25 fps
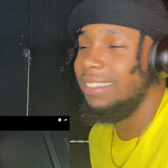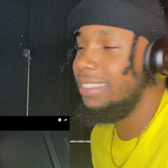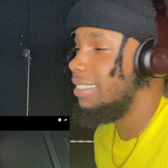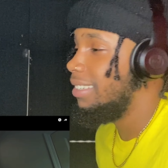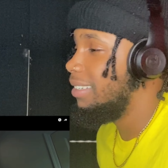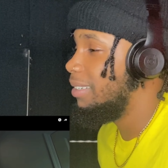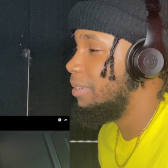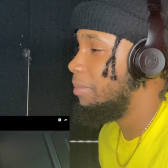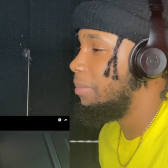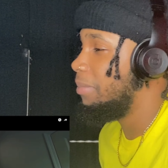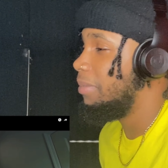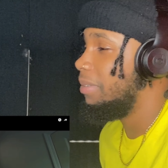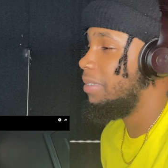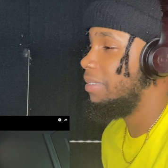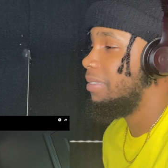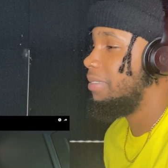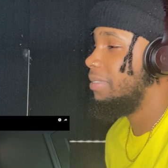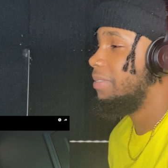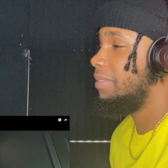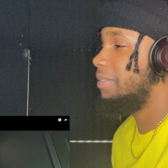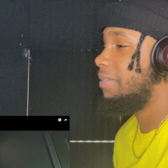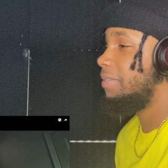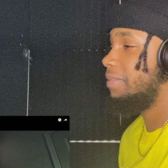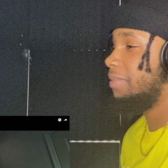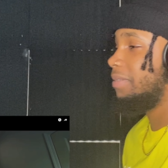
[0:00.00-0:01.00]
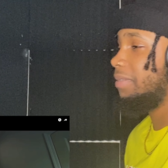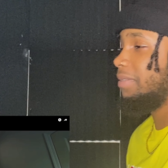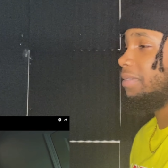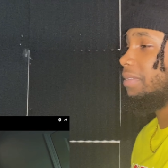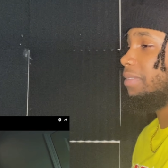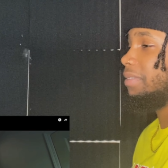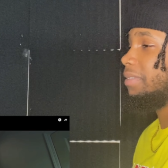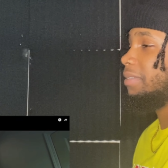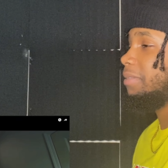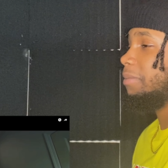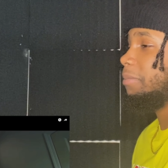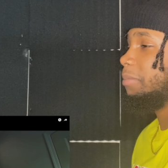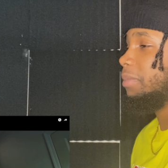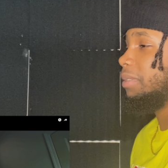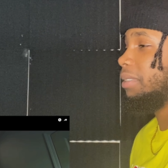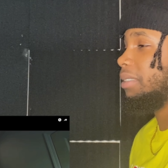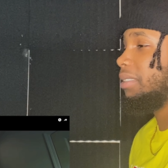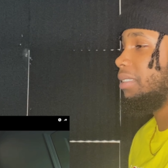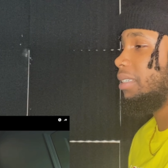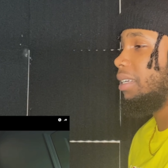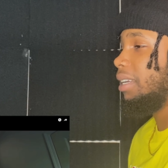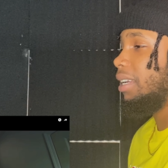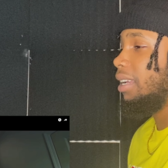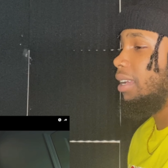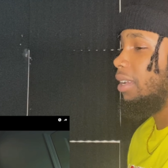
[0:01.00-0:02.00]
you man. Bitch,
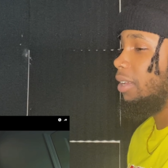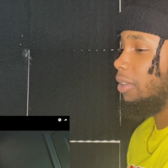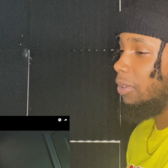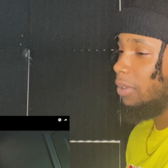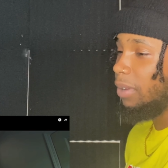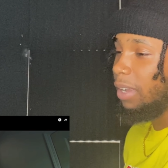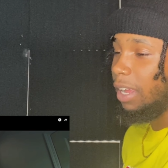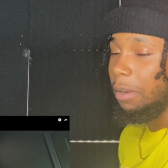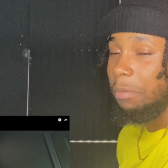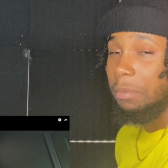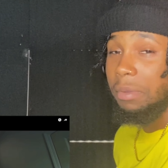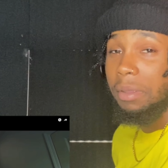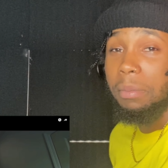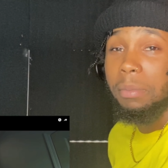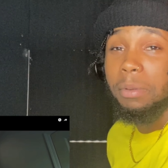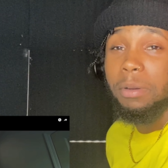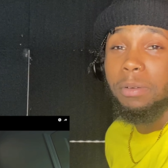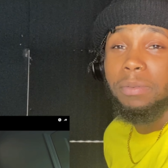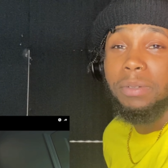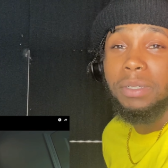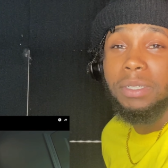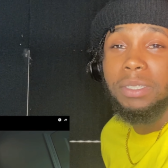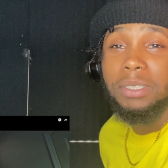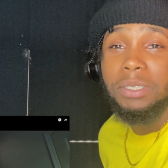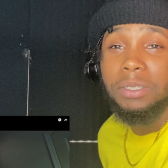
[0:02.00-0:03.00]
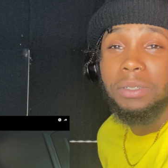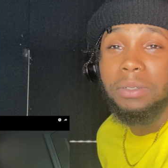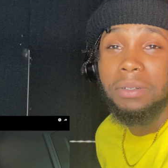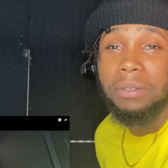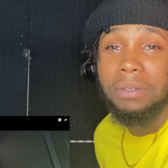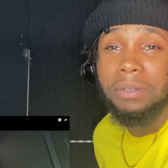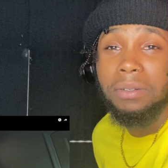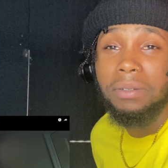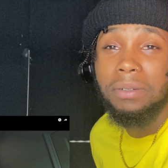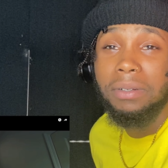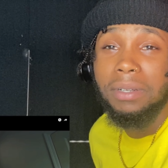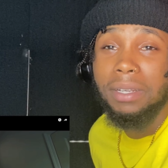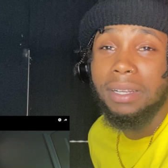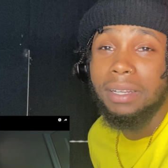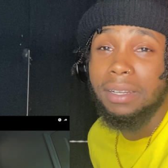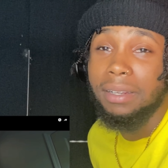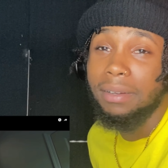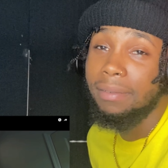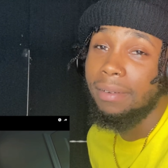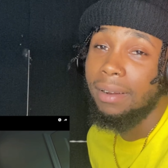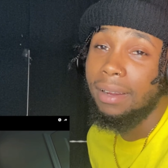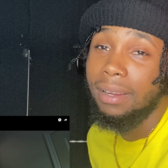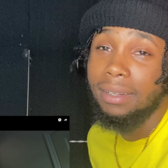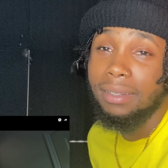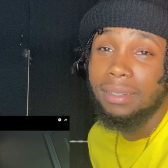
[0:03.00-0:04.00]
you gotta be able to read your own
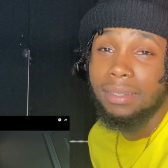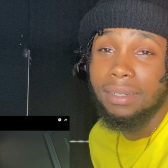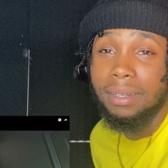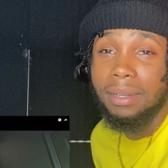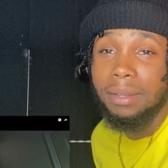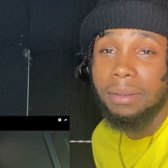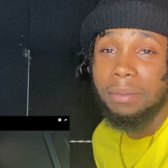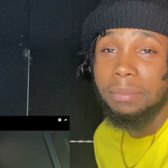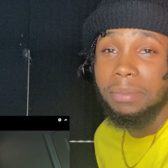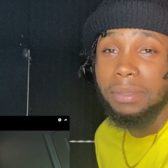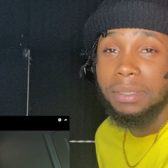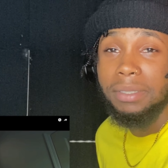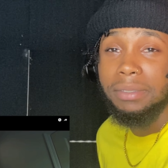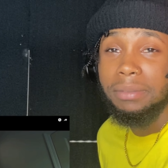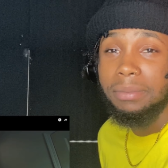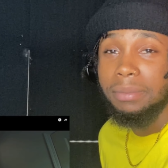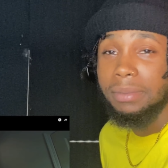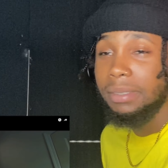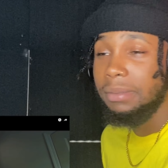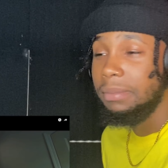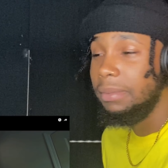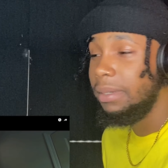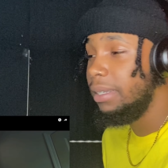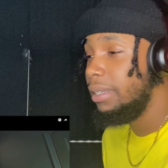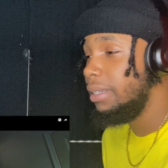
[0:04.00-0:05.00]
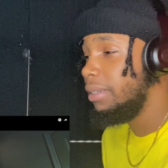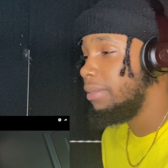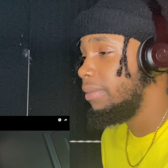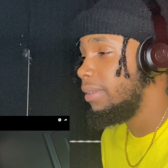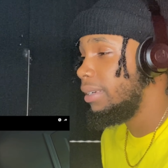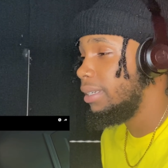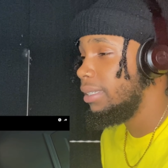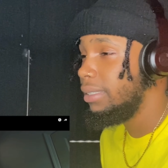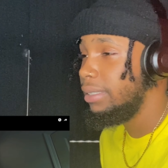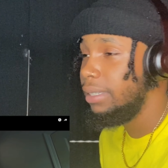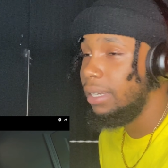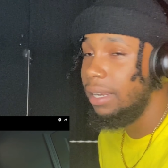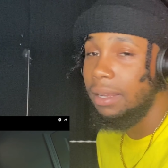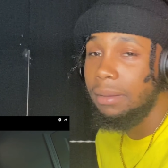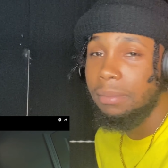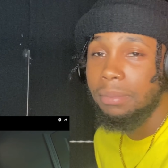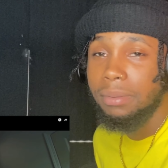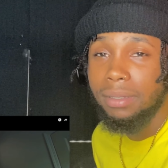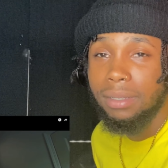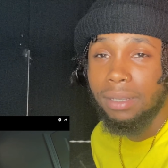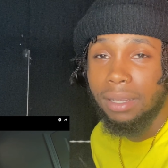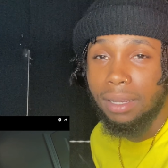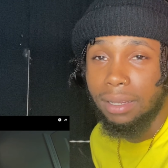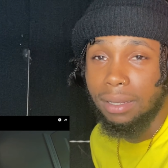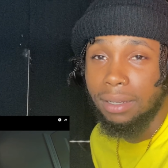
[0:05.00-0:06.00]
handwriting and that bitch. Bitch, my handwriting sloppy,
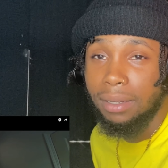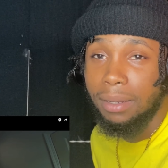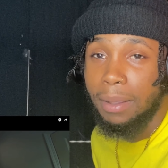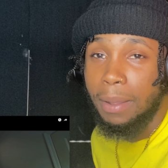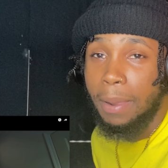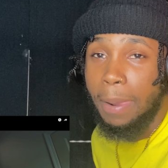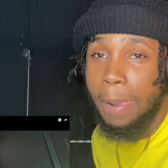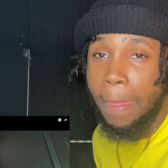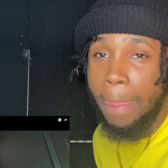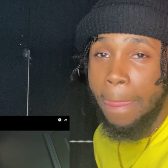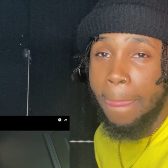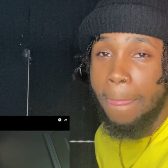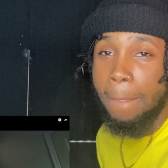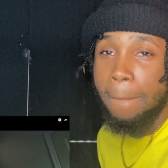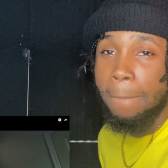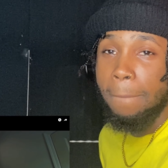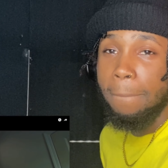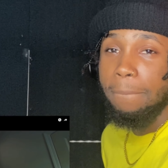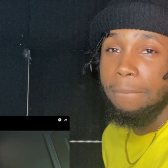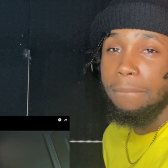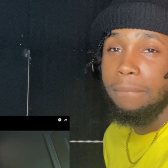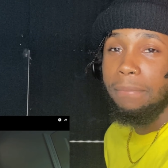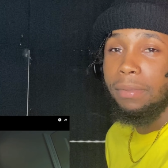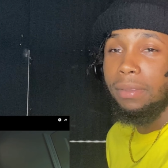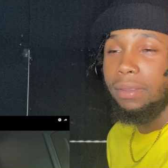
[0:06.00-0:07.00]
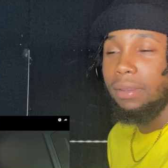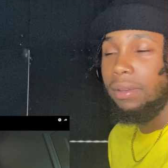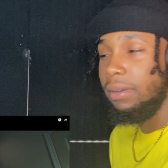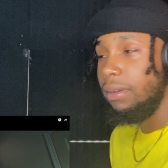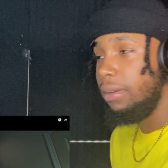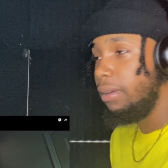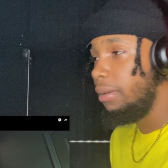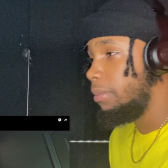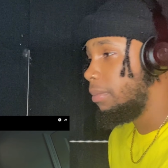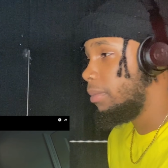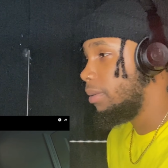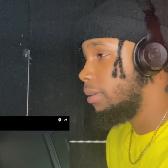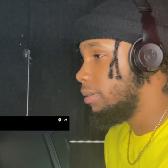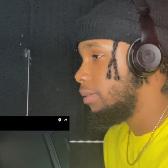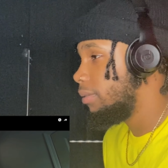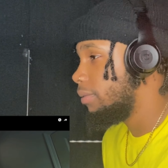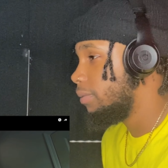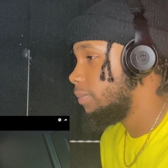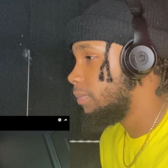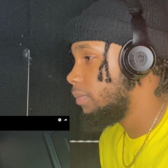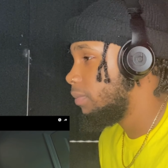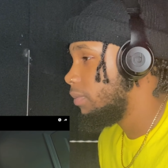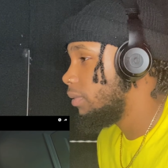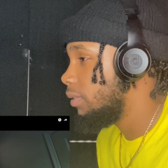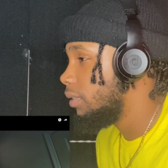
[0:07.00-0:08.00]
yeah. You
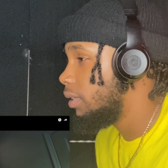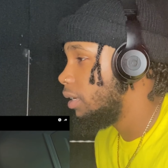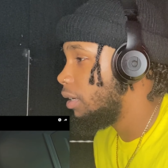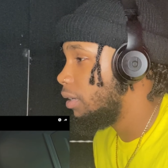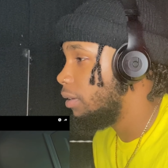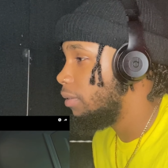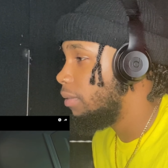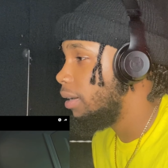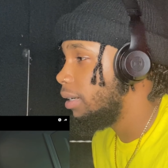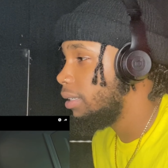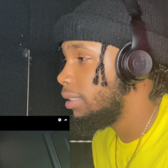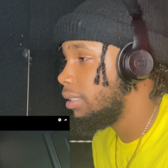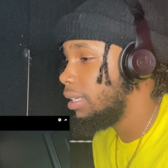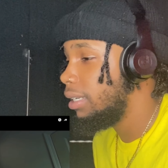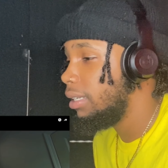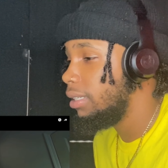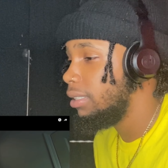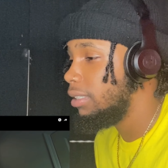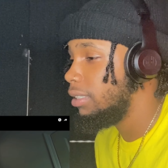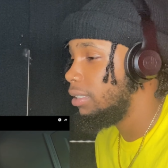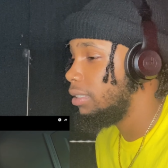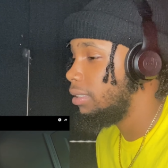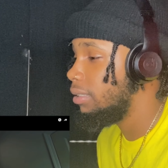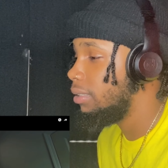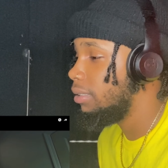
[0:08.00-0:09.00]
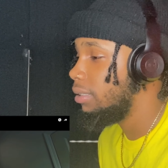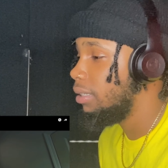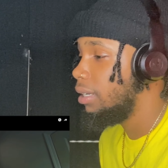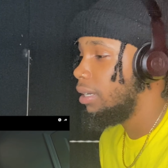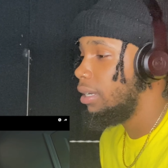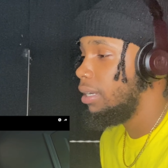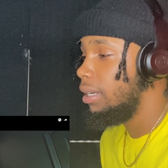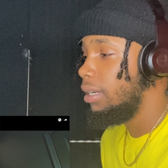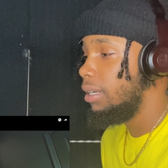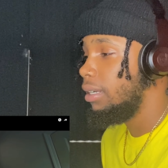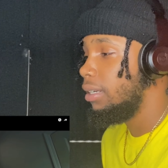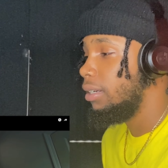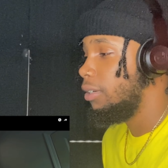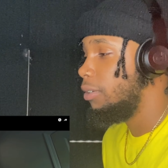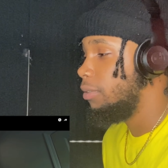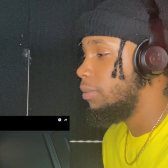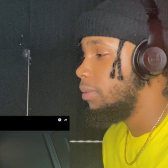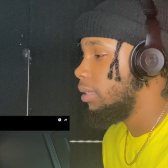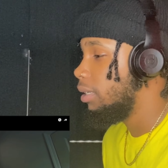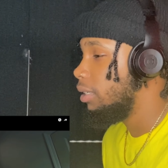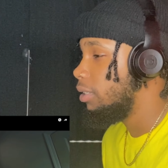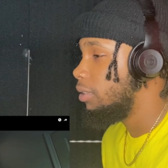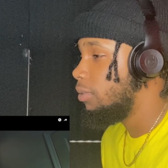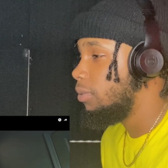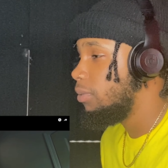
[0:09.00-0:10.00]
You gotta write that shit the way
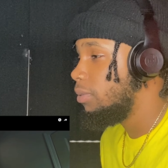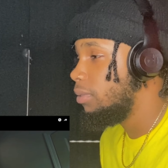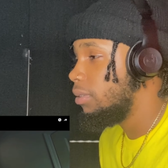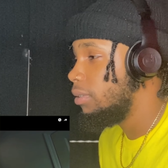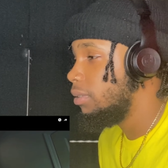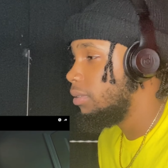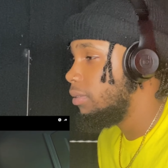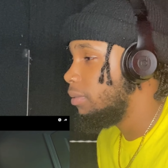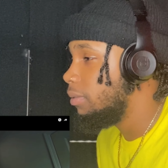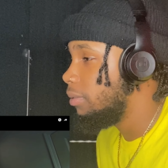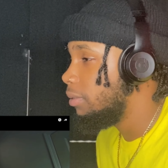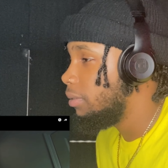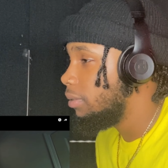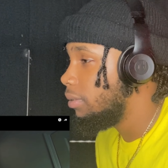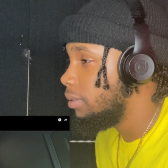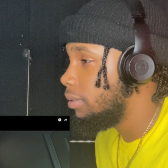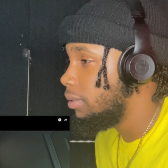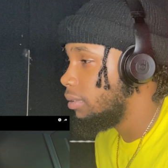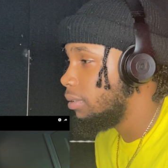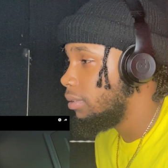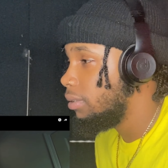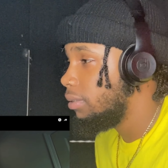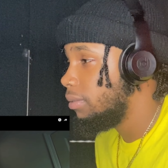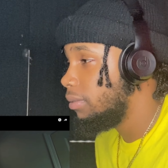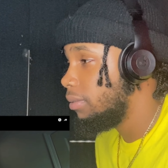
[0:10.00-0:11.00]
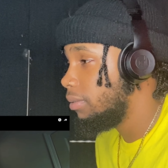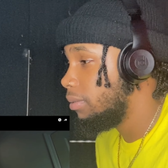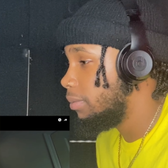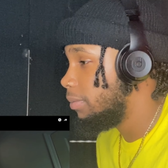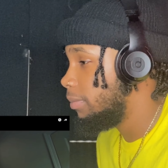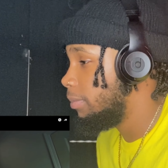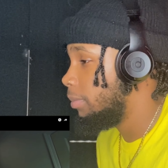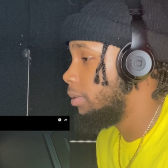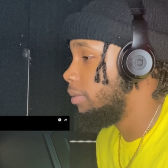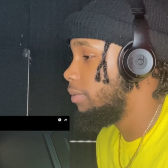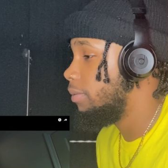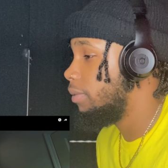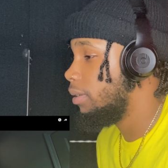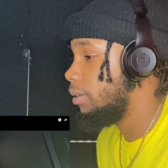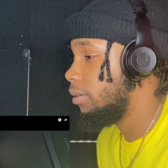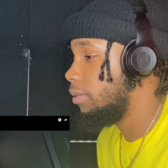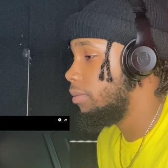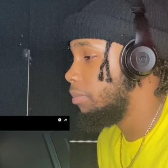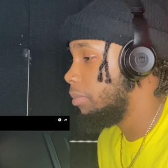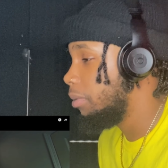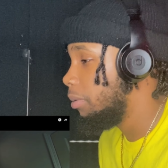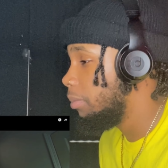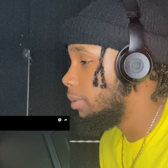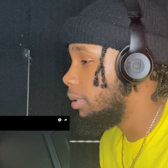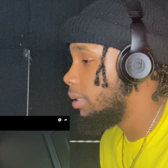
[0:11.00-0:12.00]
that you going my motherfucker
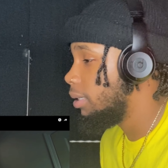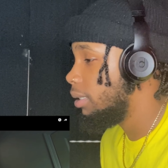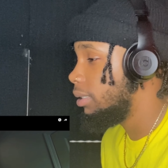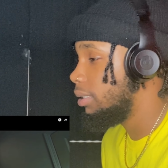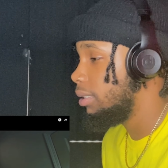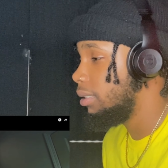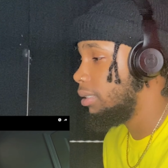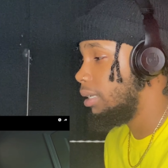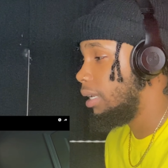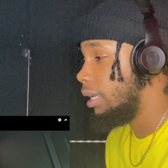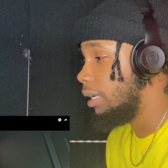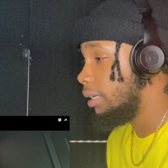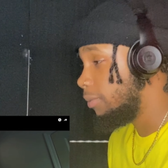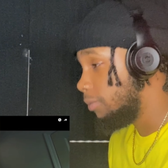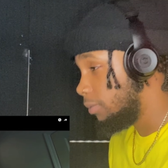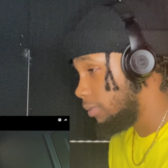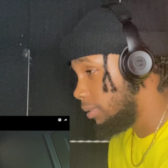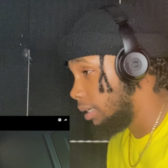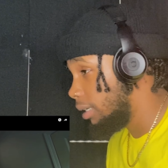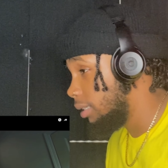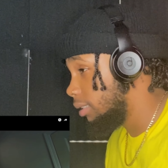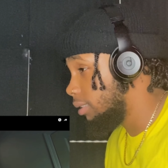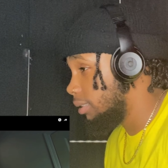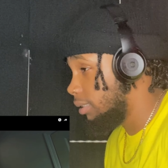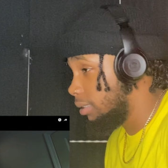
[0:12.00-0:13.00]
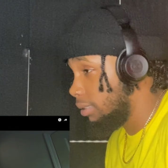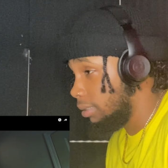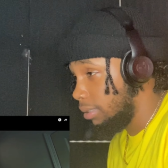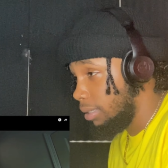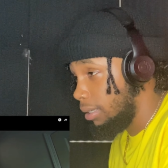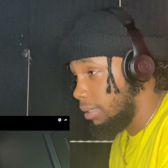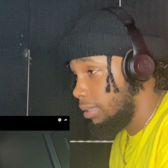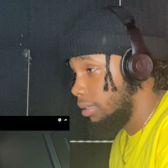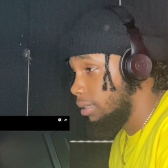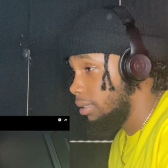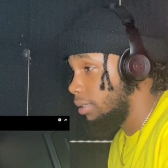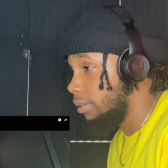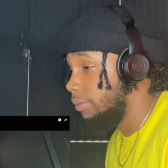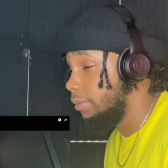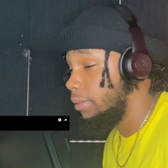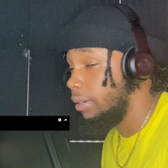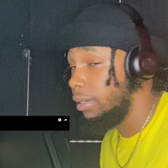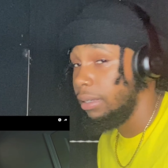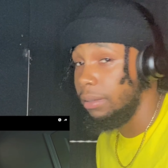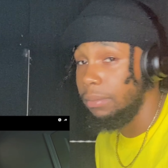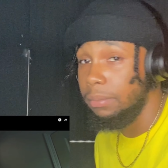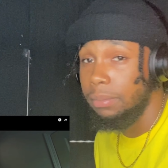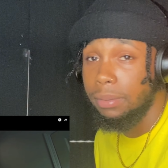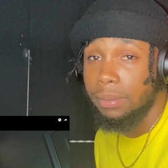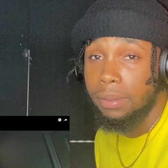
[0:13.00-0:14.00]
remember that shit. Like I just seen that nigga
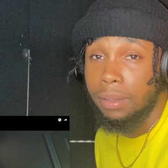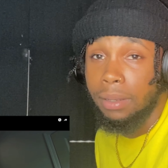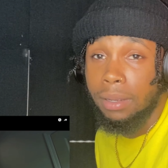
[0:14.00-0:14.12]
fucking,